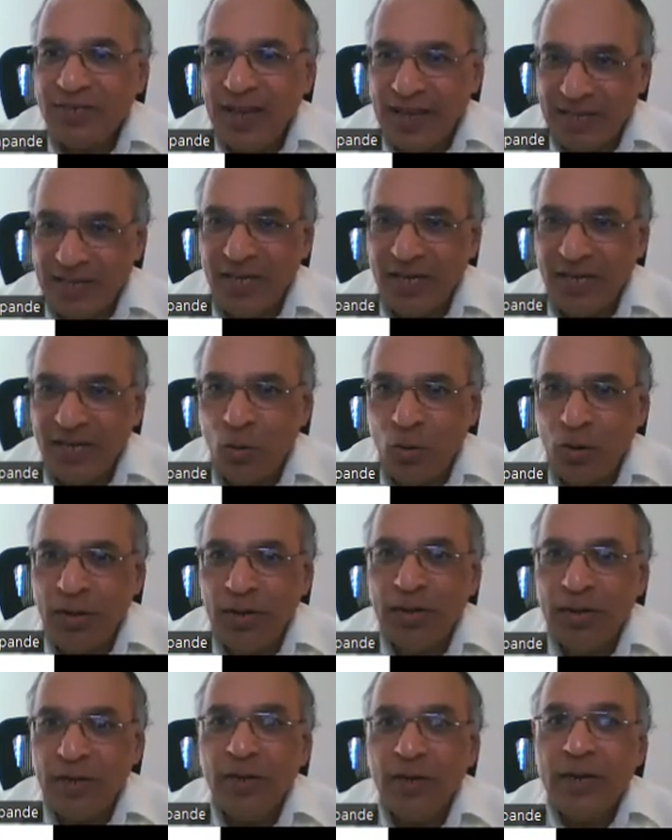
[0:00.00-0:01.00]

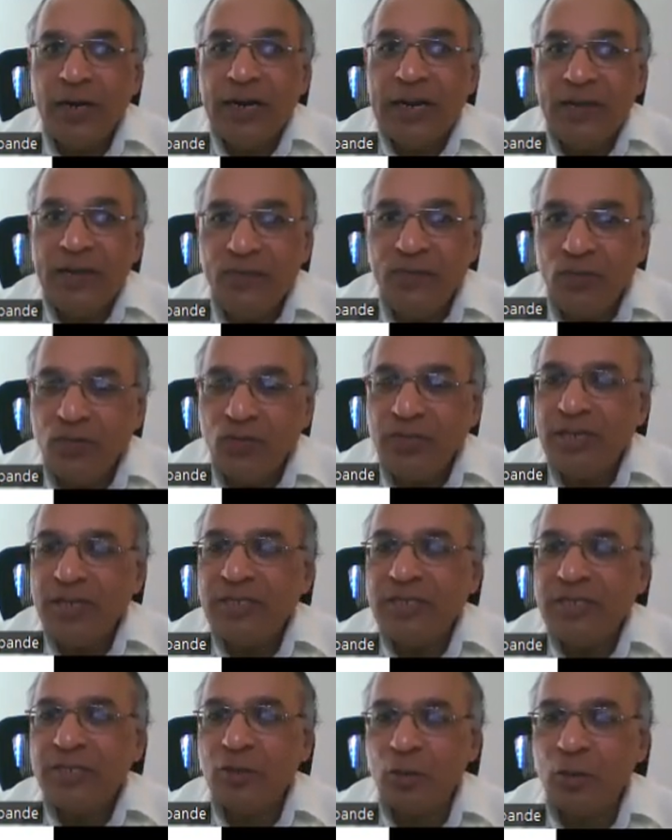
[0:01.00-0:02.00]
acetylcholine,
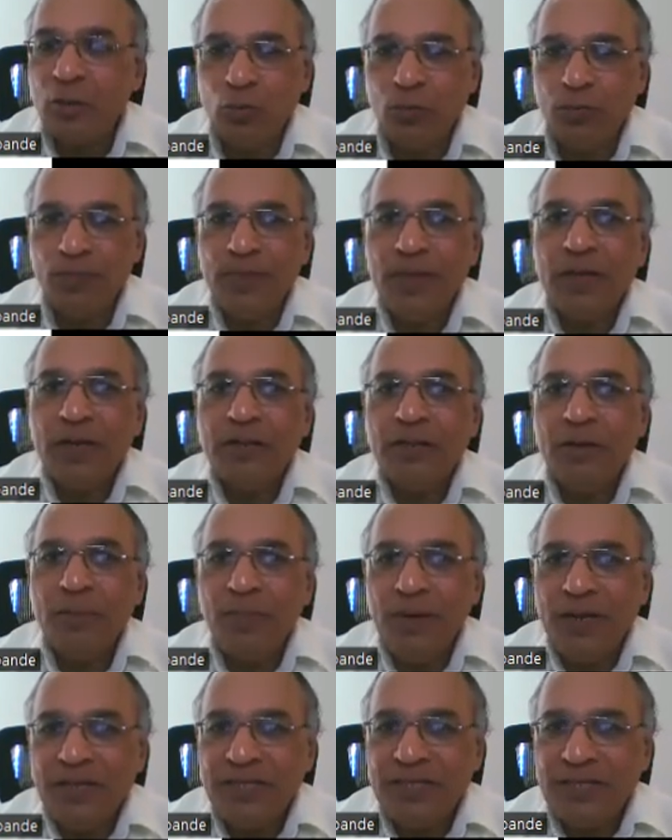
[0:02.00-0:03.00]
diffuses through the
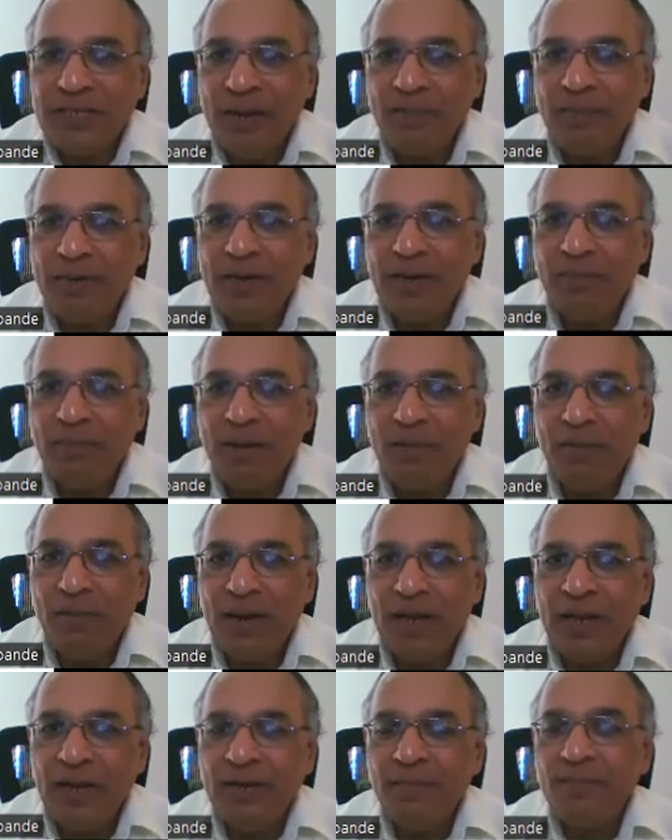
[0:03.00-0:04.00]
presynaptic
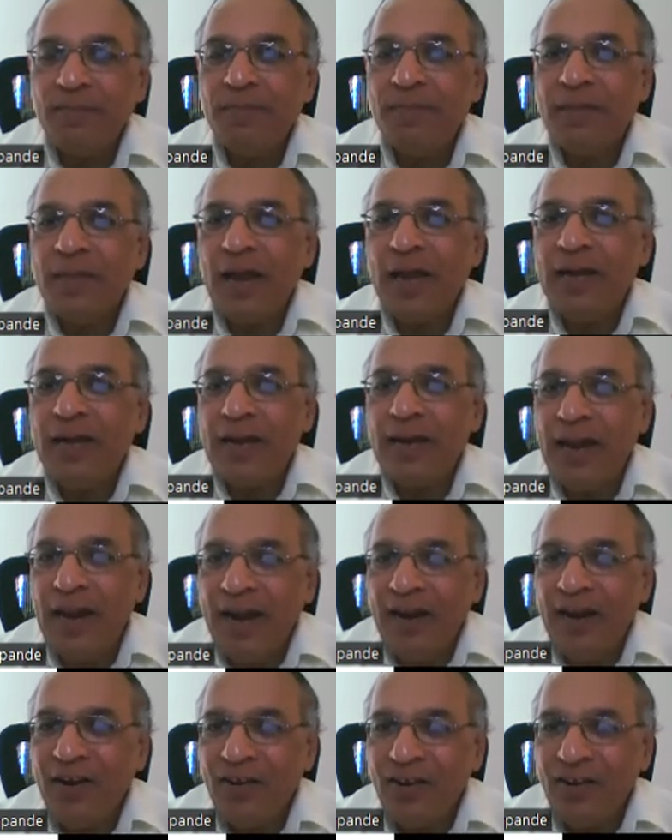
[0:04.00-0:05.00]
membrane and
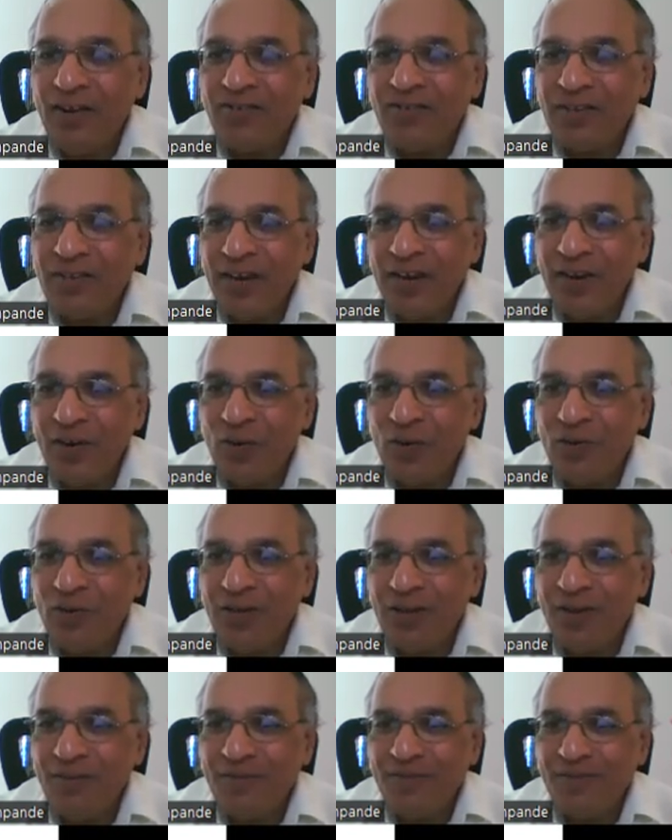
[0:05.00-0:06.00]
enters into
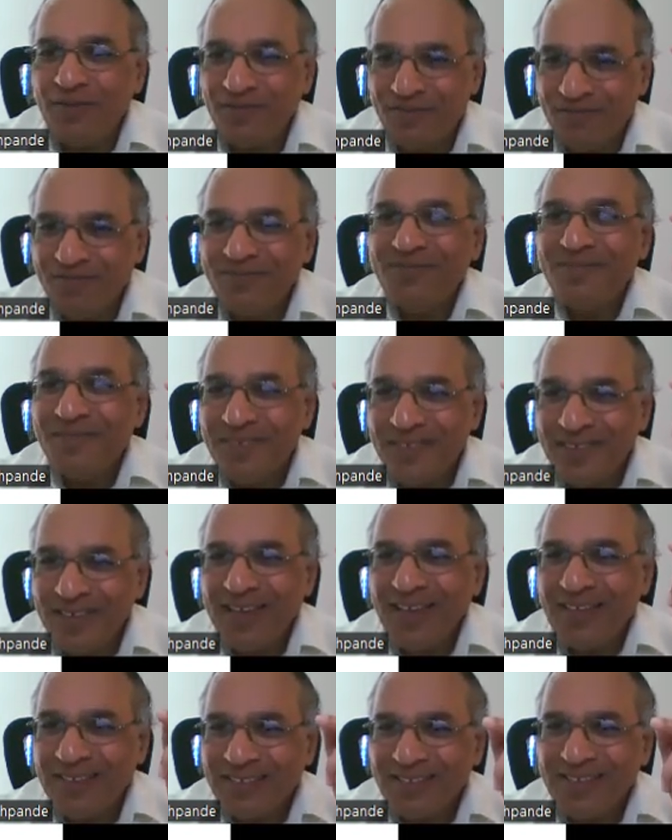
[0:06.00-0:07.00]
the,
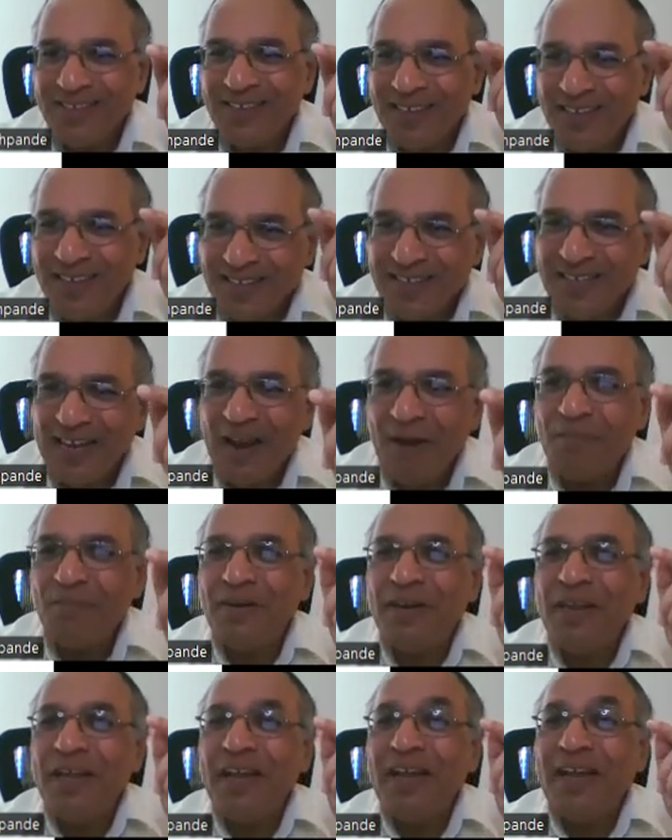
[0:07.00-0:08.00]
yes,
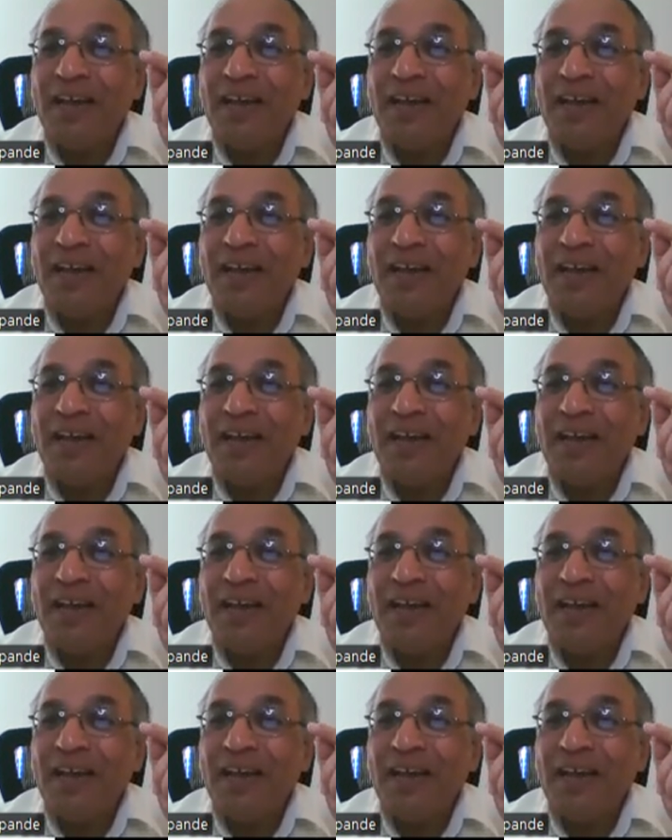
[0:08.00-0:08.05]
synaptic